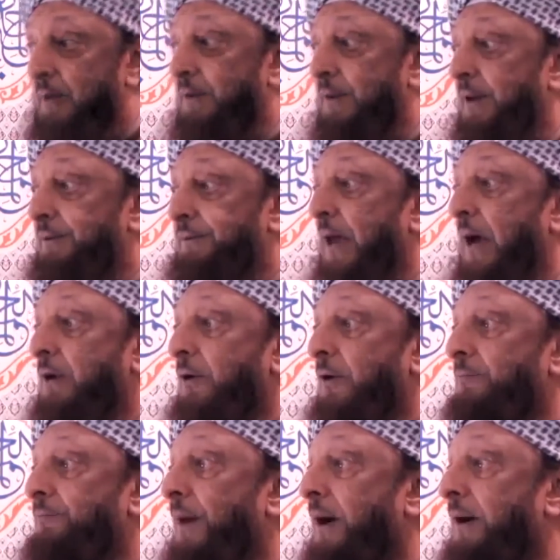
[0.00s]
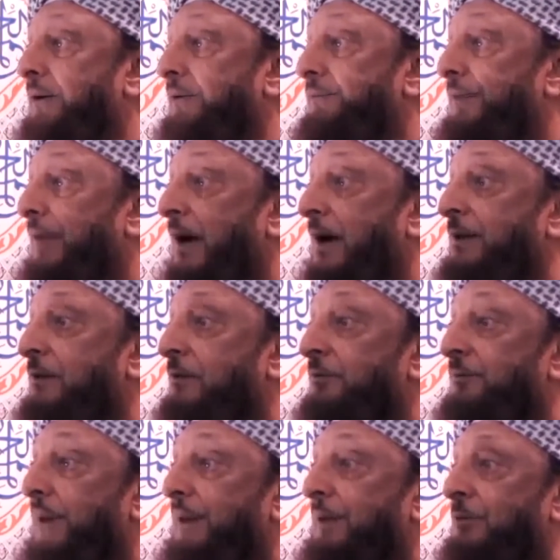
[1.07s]
And the attack on Pakistan
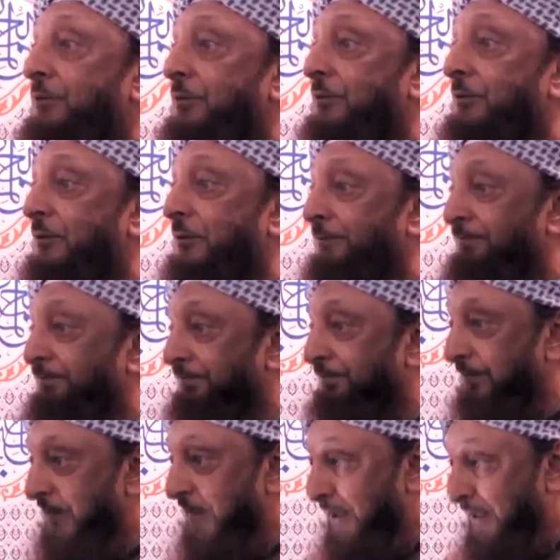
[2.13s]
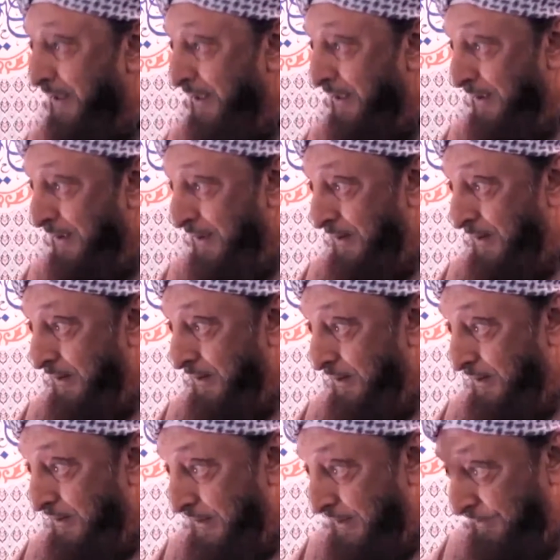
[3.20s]
is meant to
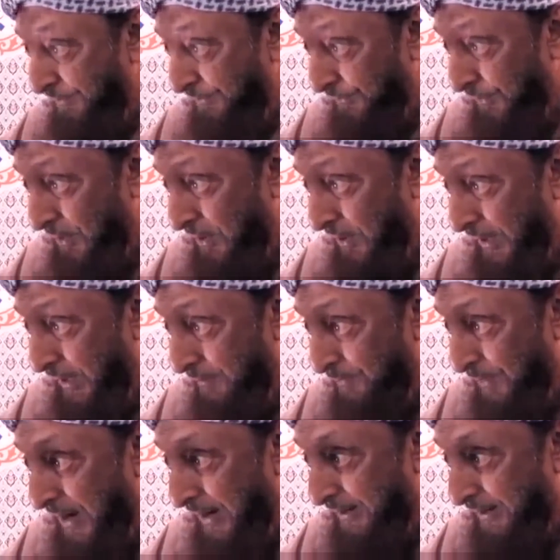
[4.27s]
destroy